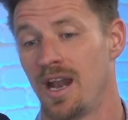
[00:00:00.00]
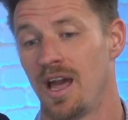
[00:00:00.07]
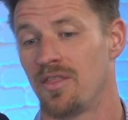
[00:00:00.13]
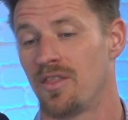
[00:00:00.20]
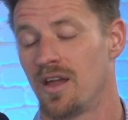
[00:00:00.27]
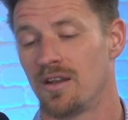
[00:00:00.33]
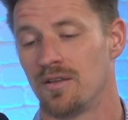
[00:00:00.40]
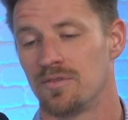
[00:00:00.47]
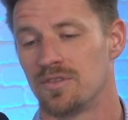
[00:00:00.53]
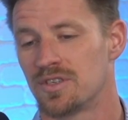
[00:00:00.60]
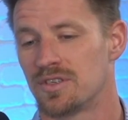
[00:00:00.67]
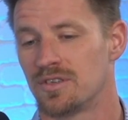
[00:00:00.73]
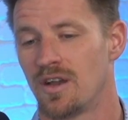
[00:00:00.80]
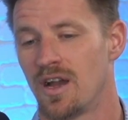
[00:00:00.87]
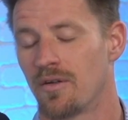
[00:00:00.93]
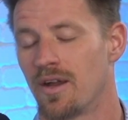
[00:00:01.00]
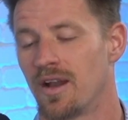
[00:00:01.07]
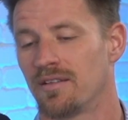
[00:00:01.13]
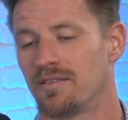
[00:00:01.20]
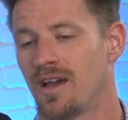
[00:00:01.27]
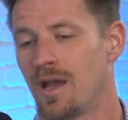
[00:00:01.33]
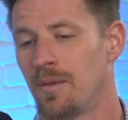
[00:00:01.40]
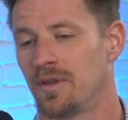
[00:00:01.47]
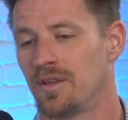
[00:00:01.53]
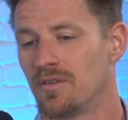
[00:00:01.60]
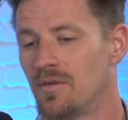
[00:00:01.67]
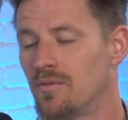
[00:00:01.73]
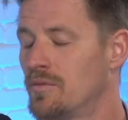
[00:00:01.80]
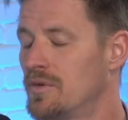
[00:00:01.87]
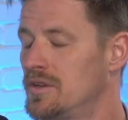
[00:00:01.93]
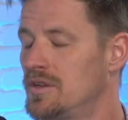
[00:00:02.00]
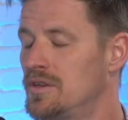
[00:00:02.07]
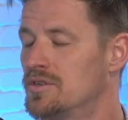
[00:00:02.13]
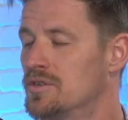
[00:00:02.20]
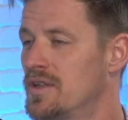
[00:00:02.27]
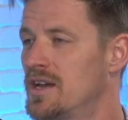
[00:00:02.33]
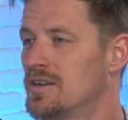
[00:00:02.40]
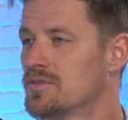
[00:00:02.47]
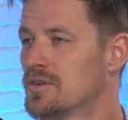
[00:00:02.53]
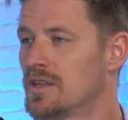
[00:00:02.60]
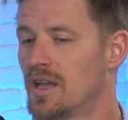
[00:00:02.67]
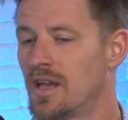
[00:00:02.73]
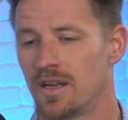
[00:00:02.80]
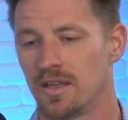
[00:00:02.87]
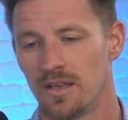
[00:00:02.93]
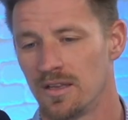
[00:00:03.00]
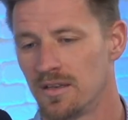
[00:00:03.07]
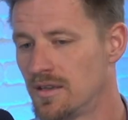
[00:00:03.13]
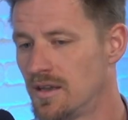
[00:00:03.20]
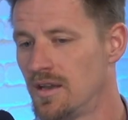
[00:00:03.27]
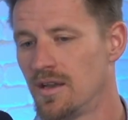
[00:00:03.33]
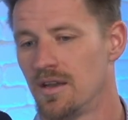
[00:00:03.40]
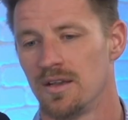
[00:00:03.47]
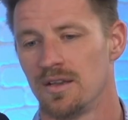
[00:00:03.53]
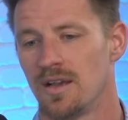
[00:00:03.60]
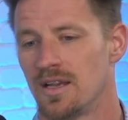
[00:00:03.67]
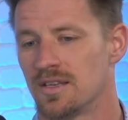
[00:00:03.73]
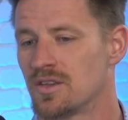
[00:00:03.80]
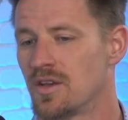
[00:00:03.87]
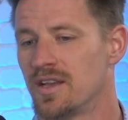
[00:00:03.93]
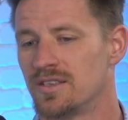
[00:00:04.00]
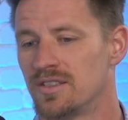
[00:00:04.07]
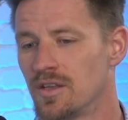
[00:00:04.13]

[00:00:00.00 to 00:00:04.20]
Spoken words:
And I thought it was just ironic timing that you drew that trend line, and then I saw that